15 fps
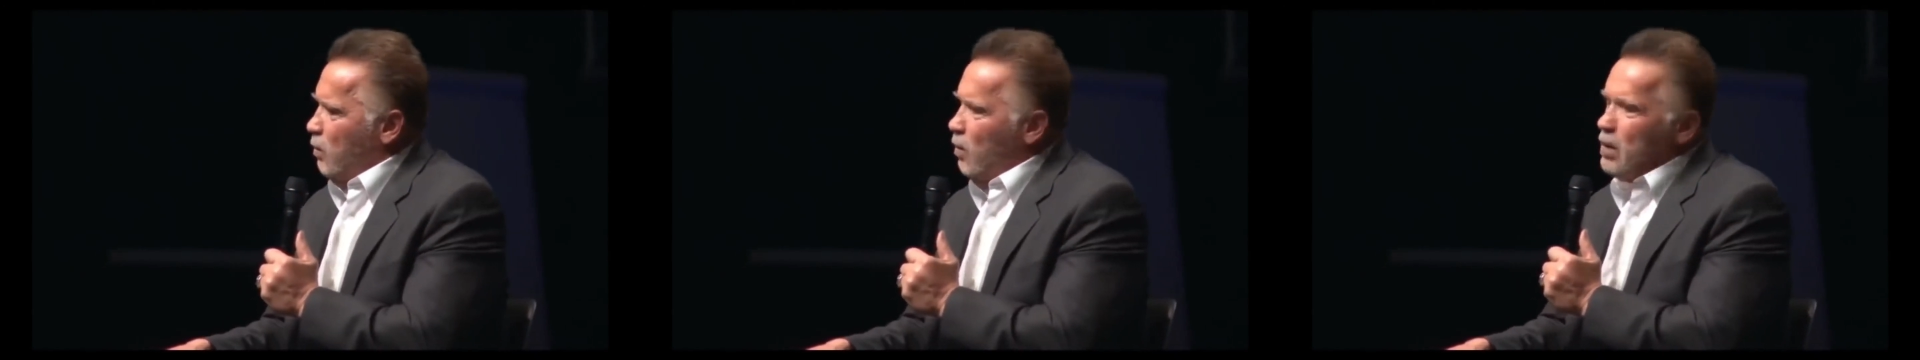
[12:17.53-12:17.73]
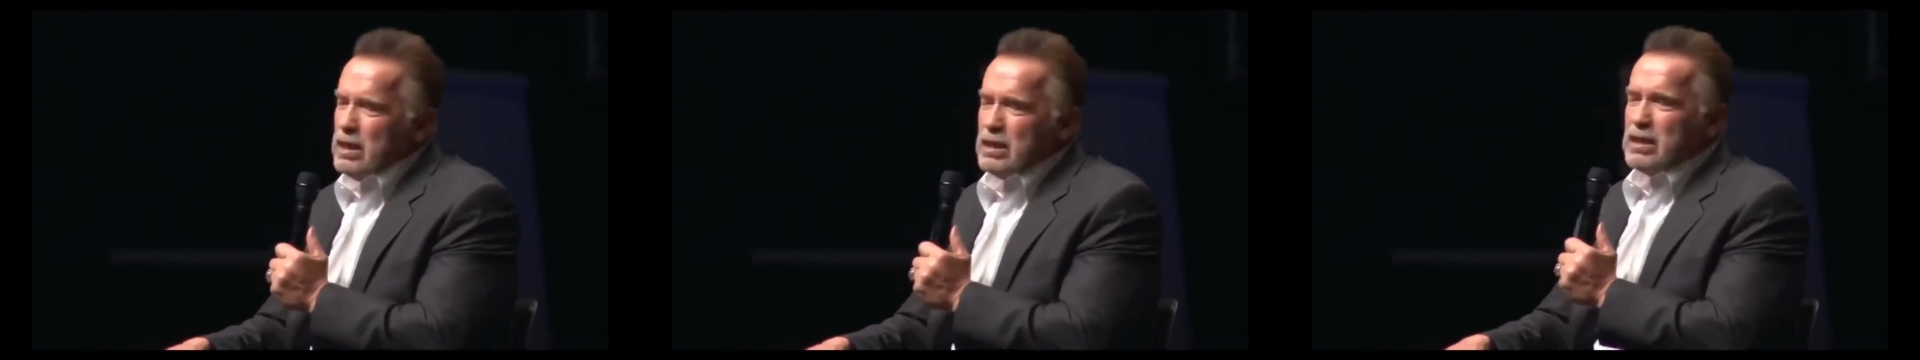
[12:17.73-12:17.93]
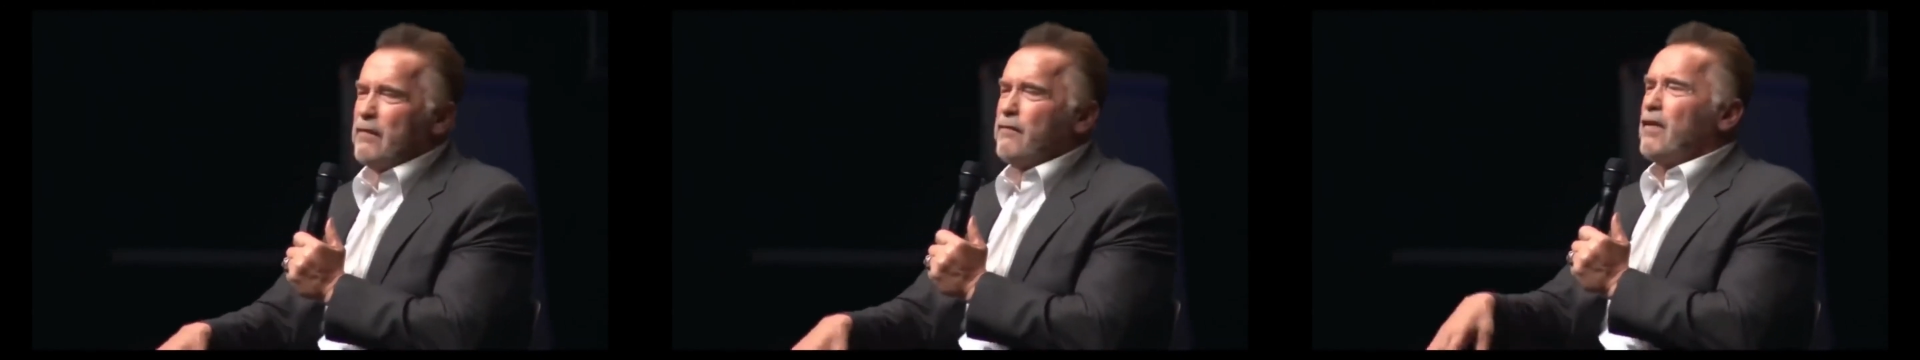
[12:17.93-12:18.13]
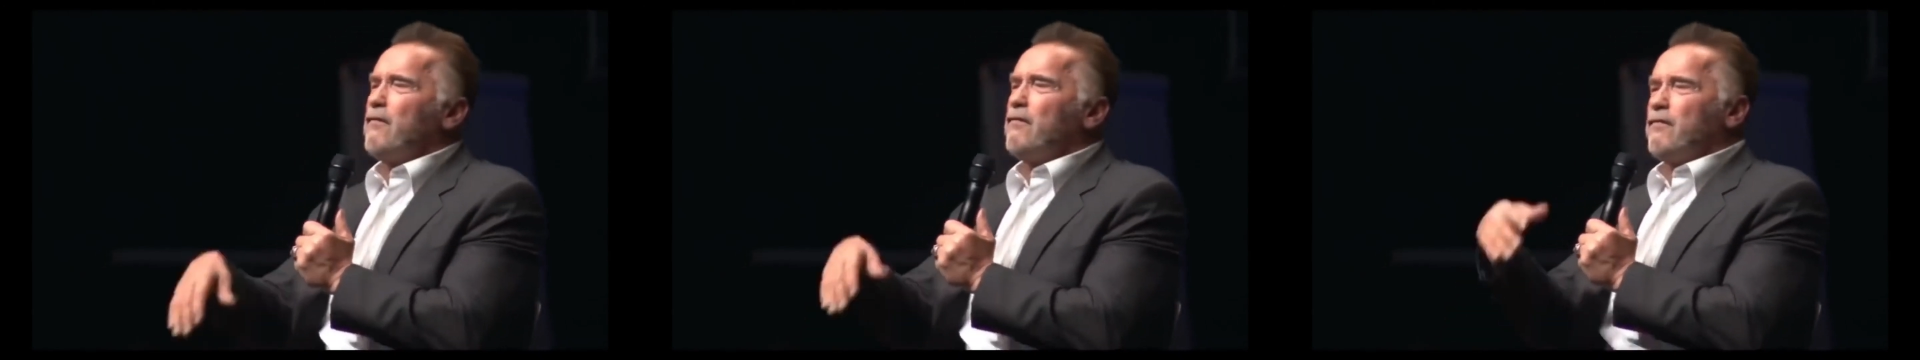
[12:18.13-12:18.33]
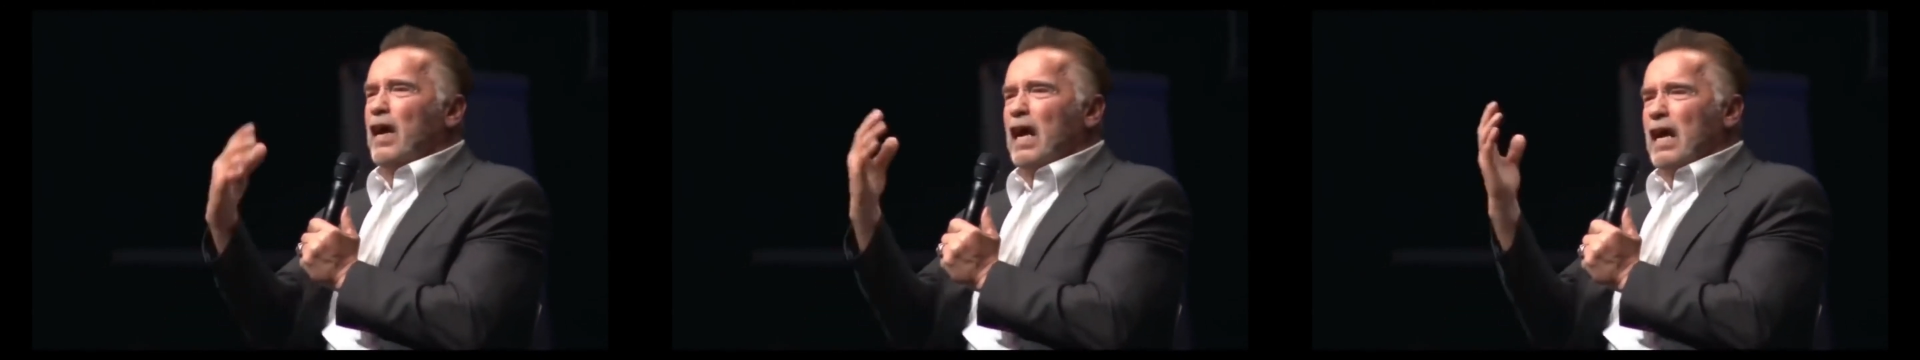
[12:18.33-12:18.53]
What is if I
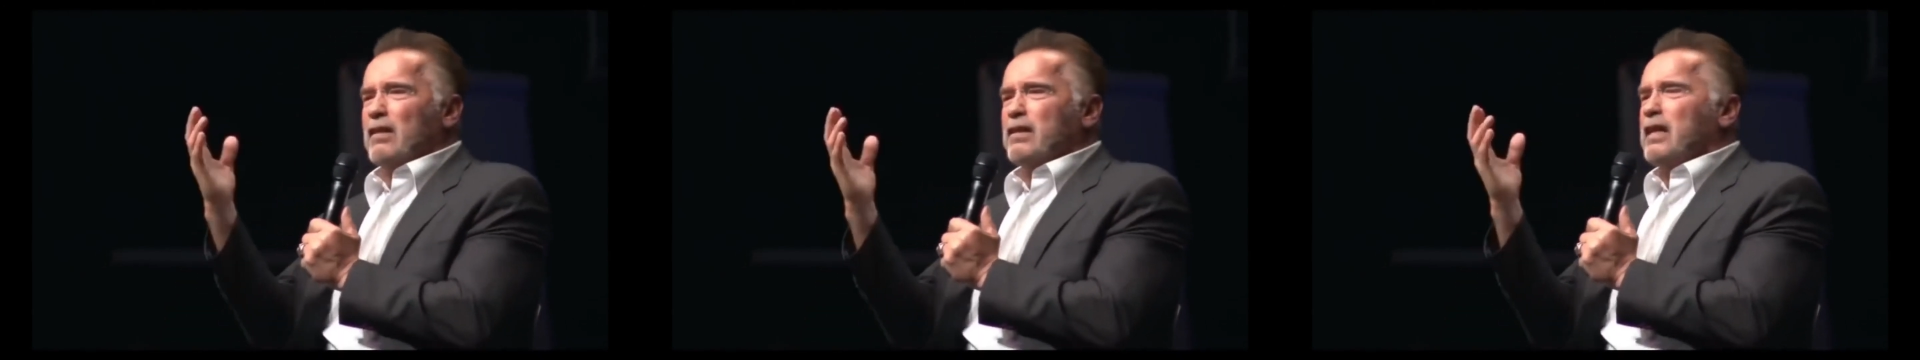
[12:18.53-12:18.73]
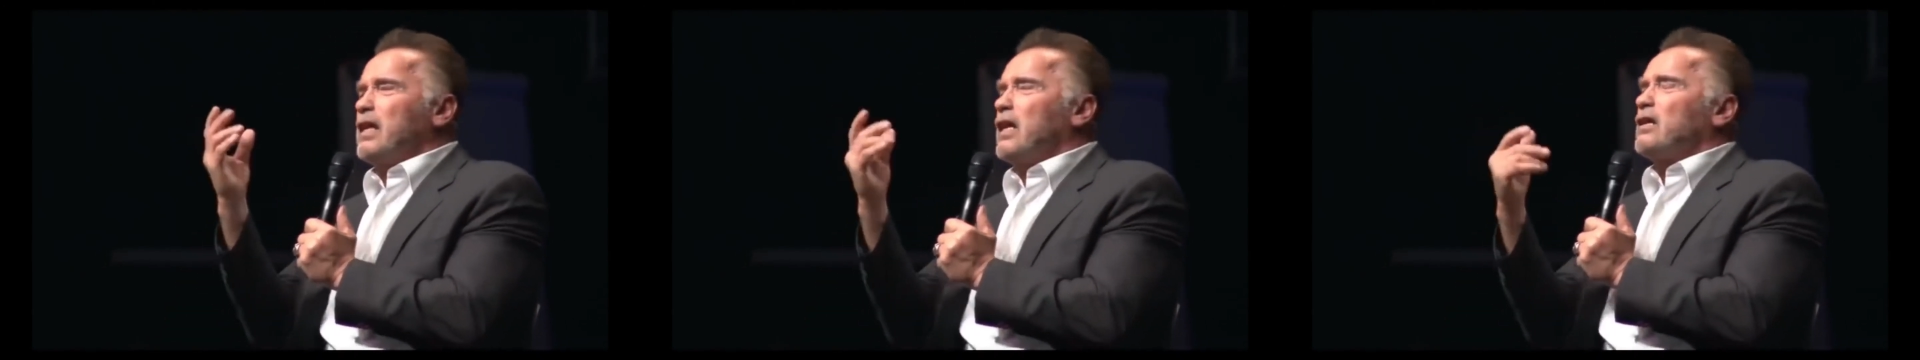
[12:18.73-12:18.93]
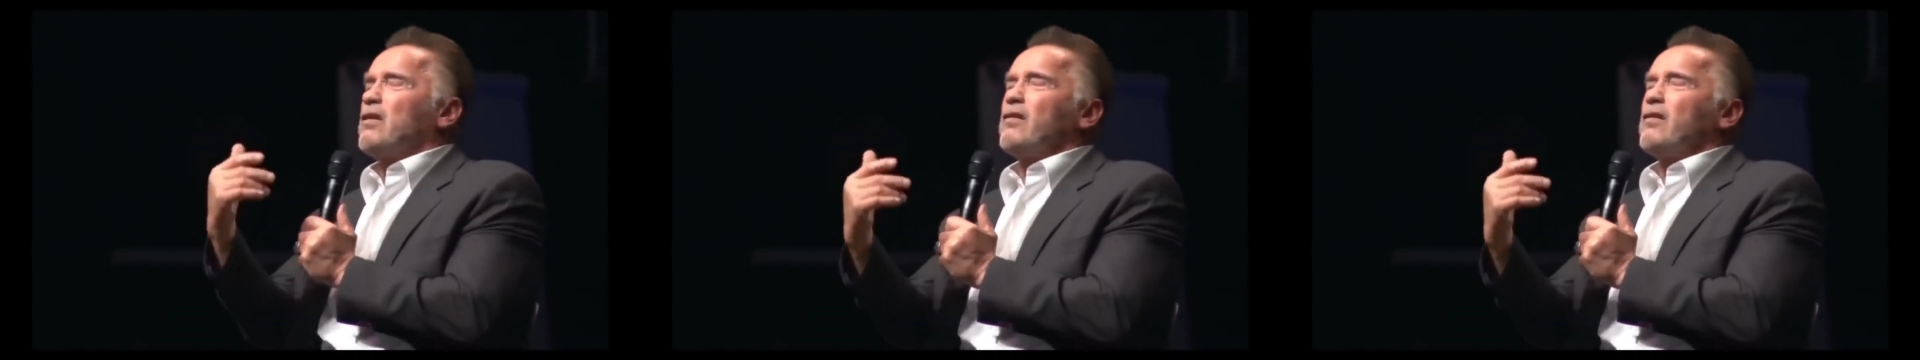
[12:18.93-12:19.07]
fail, then I